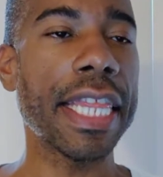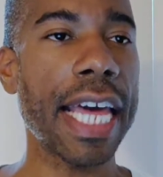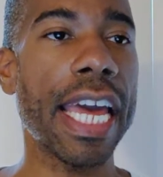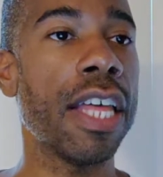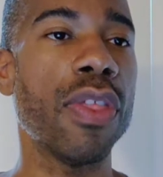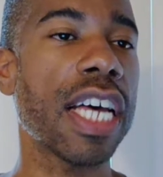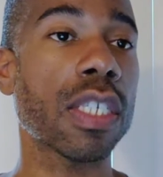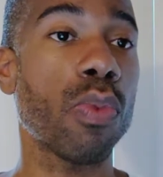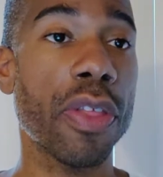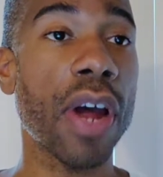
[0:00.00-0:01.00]
And that and
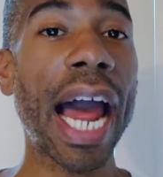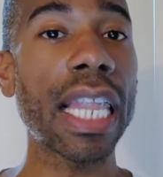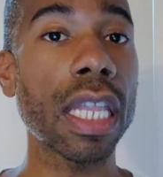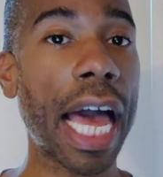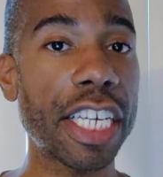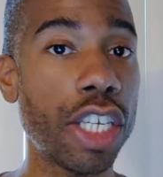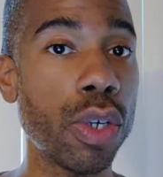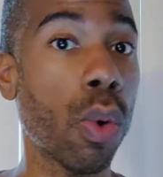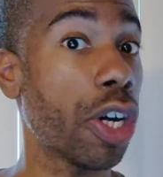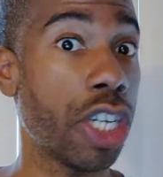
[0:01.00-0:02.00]
that's whether I
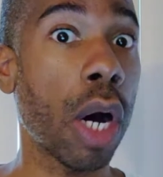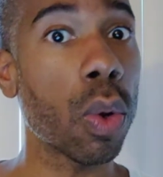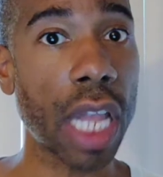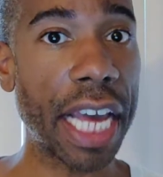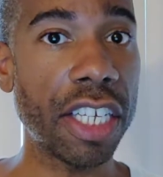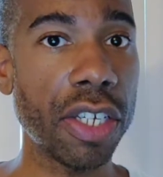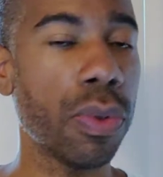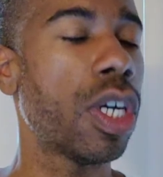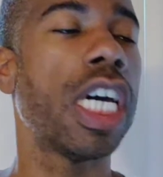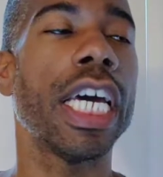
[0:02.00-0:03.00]
like you or don't like
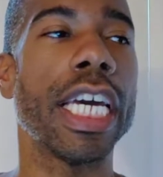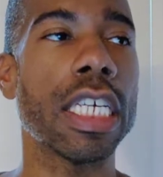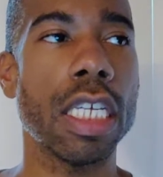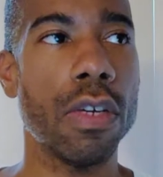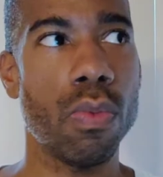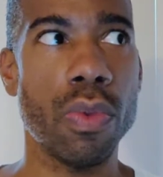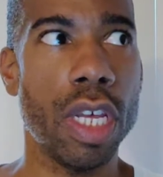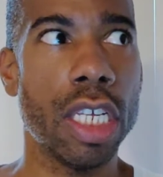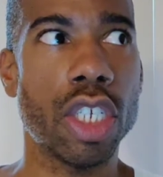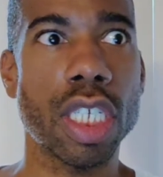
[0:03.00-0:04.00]
you. It, it
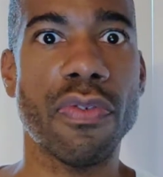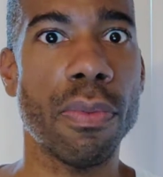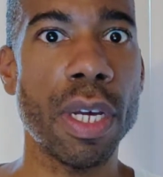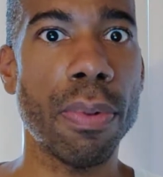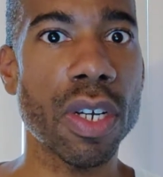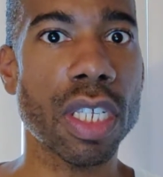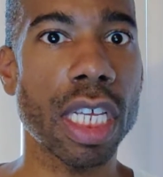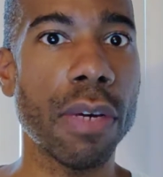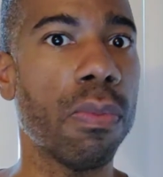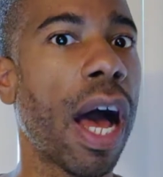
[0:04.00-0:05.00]
it's just for me
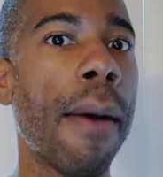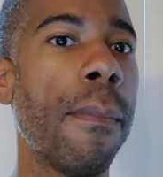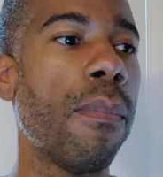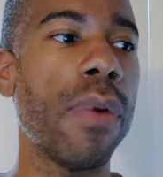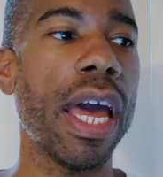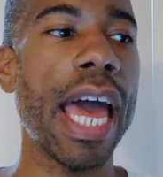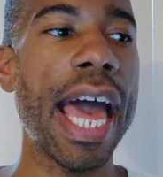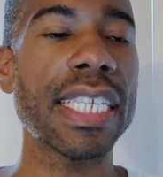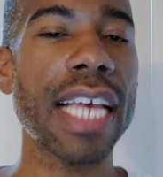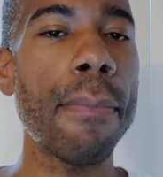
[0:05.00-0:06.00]
personally, I'm um,
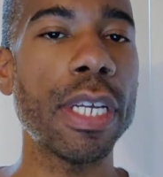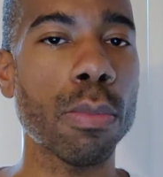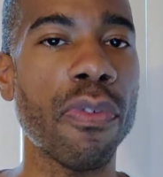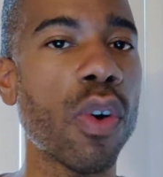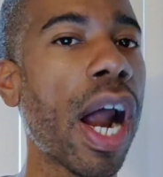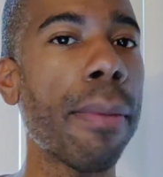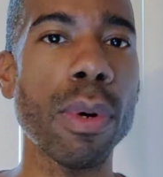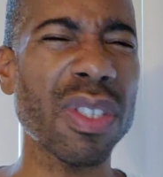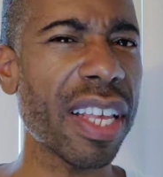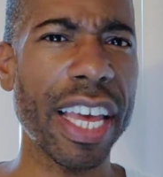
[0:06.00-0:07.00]
as I mentioned before,
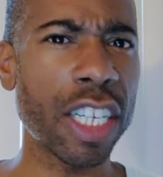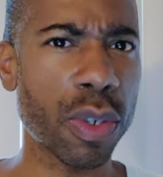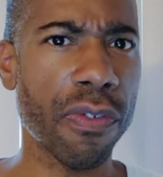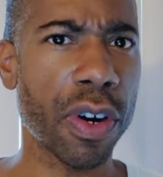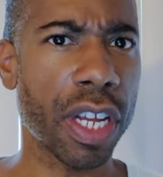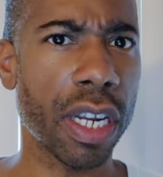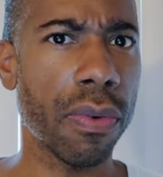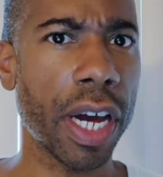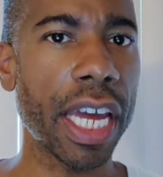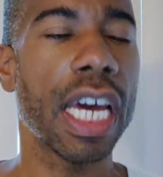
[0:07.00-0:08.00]
I'm mostly an introvert
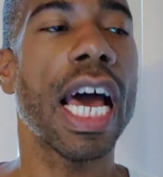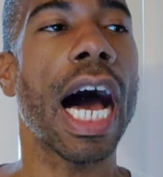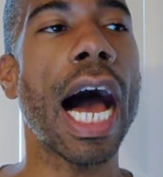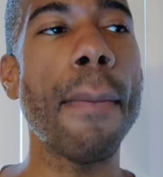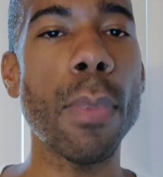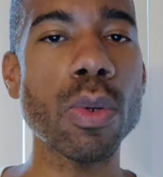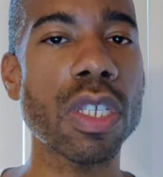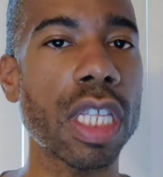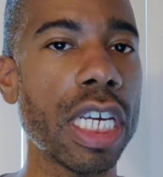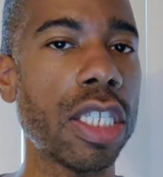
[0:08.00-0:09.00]
anyway. I'm
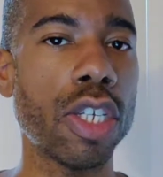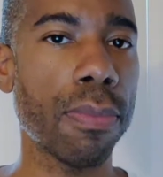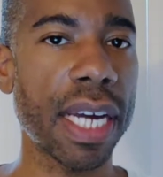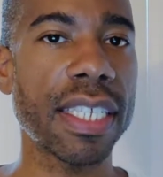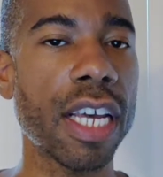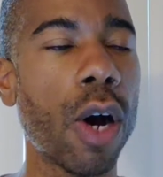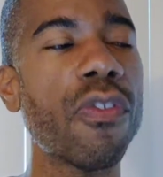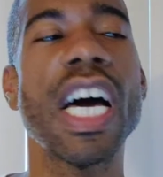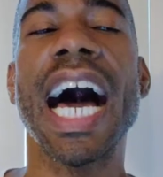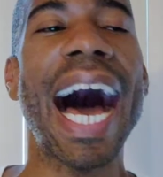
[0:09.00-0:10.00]
mostly to
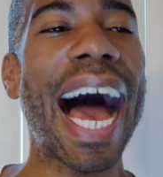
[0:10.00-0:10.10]
myself.